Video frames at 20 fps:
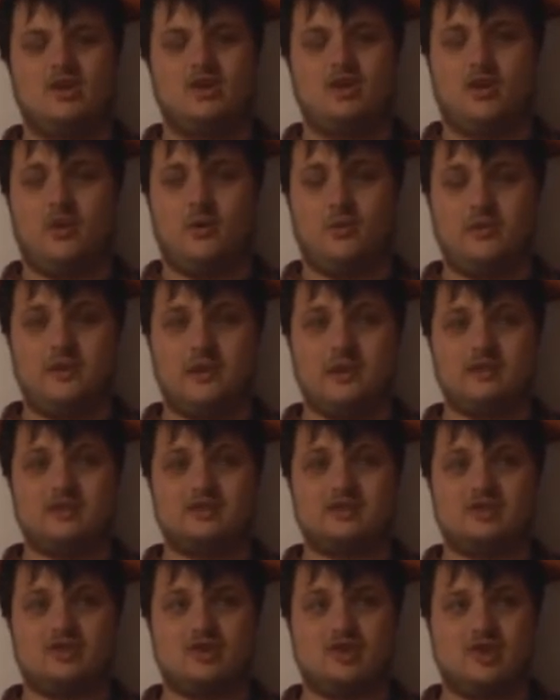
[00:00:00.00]
No, there
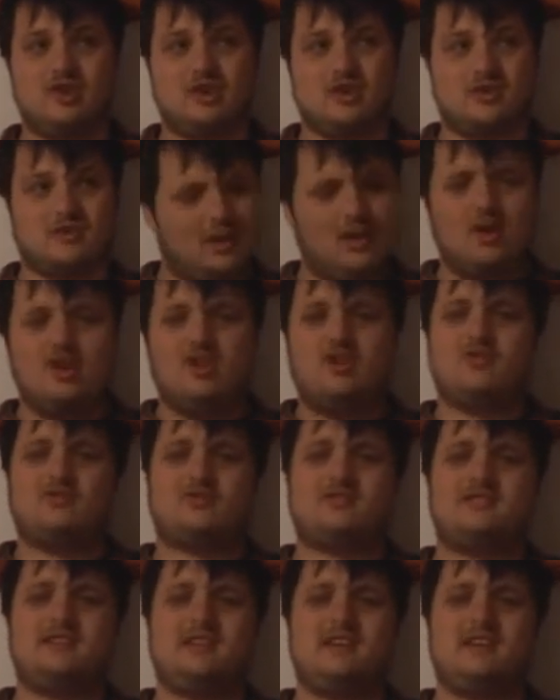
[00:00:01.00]
is not. You
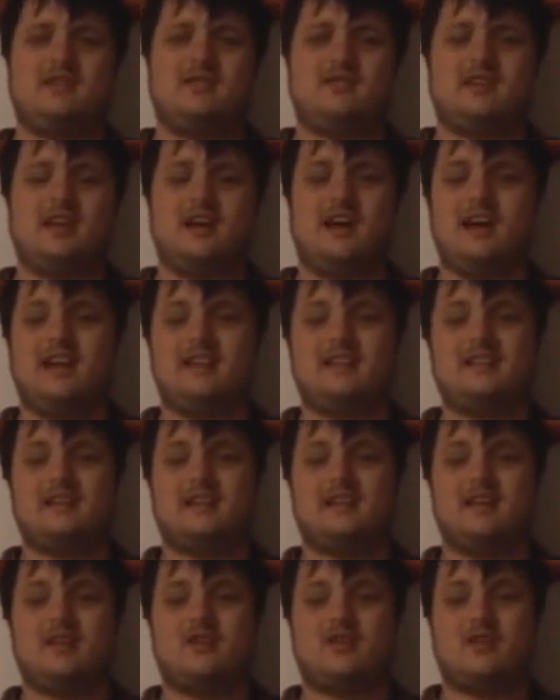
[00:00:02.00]
see, you can't
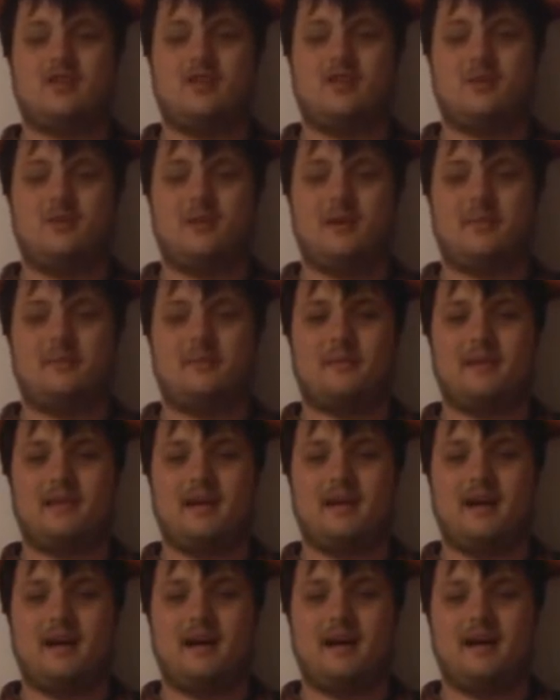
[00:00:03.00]
really grow a
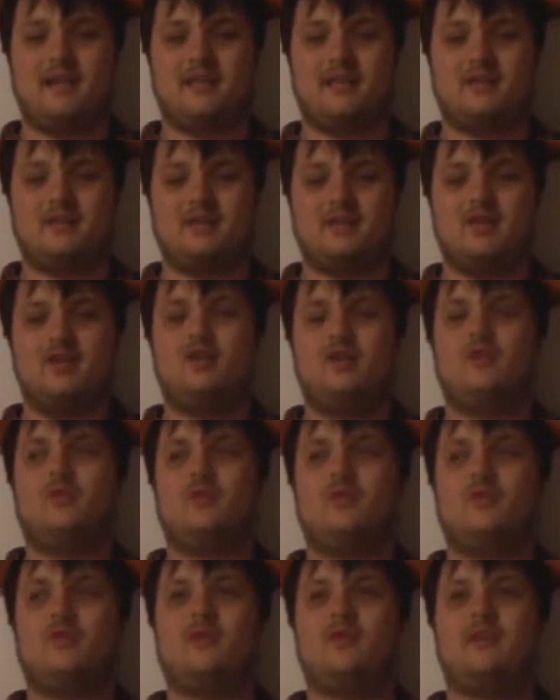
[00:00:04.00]
plant
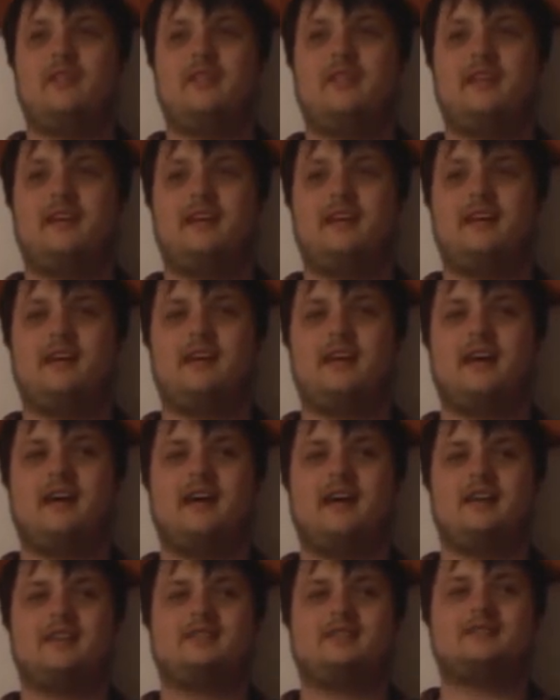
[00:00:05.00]
on thick
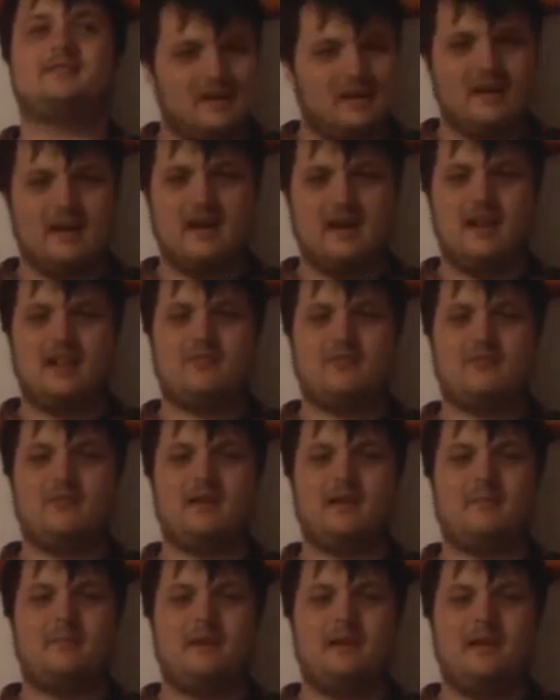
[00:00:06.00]
ice. And
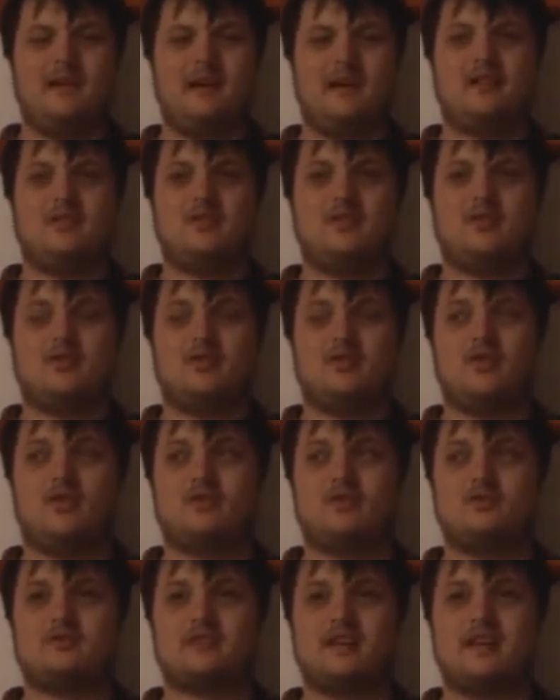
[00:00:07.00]
when a plant
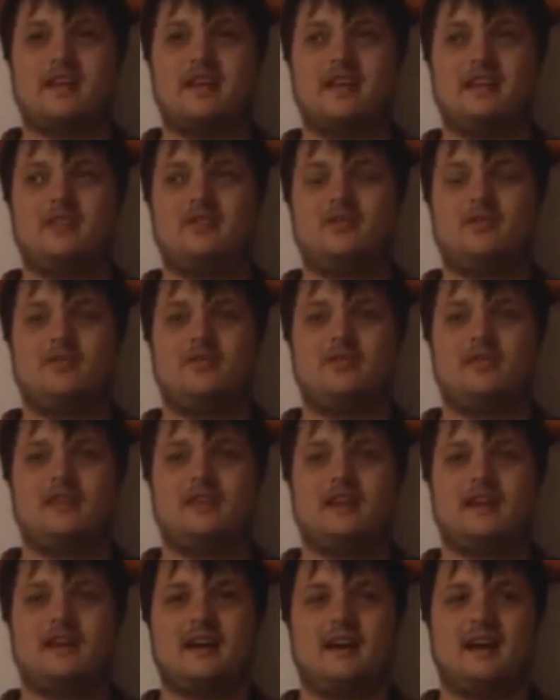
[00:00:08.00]
grows into
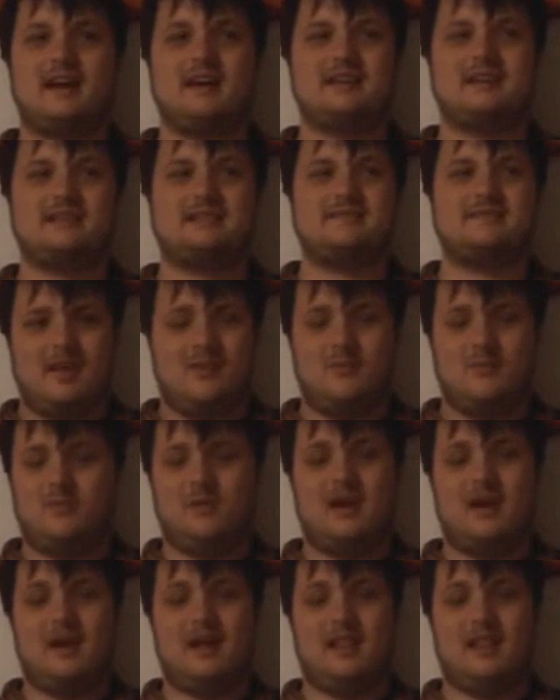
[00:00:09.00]
thick ice,
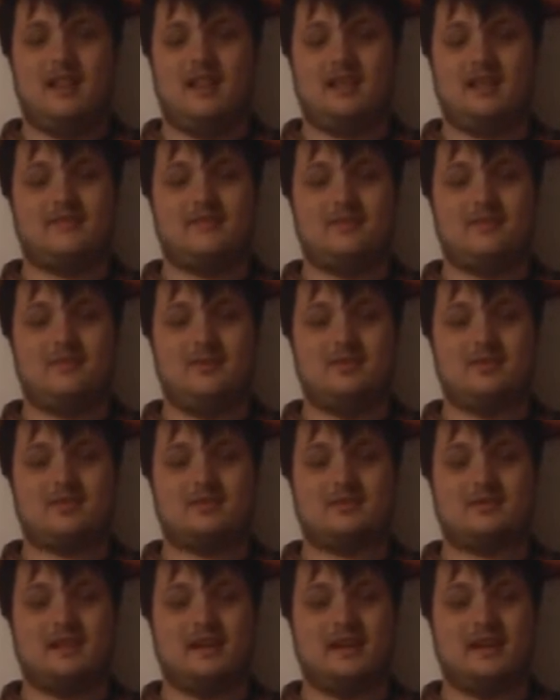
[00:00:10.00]
well, it will
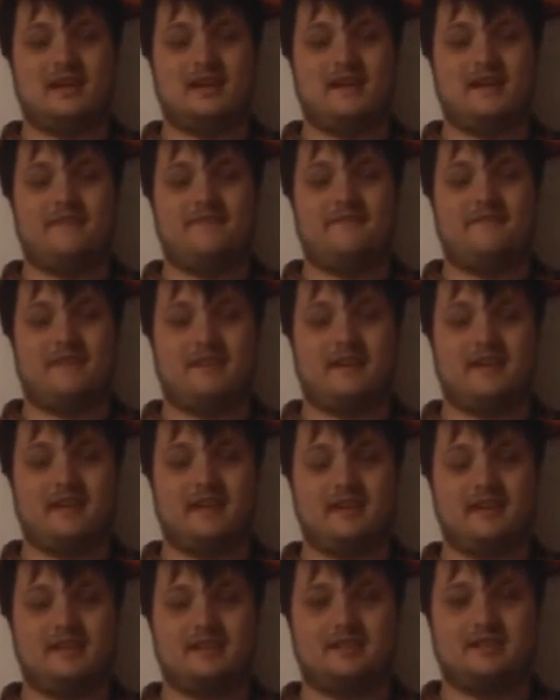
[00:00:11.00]
most likely
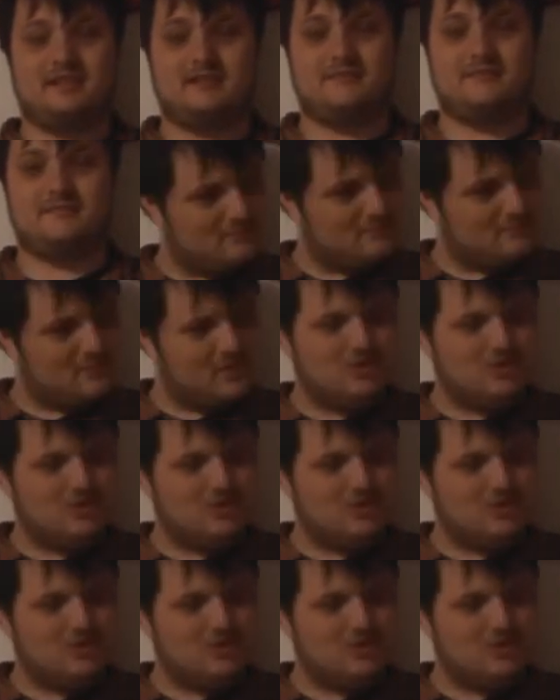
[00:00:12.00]
freeze.